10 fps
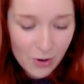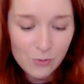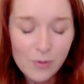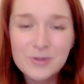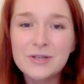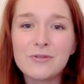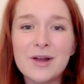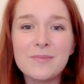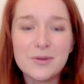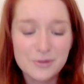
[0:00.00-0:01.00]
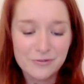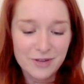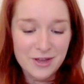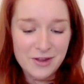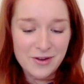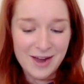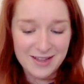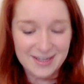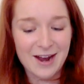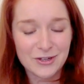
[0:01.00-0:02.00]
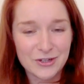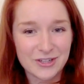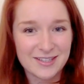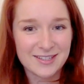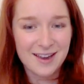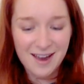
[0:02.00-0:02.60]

What was a great moment for you as an actress?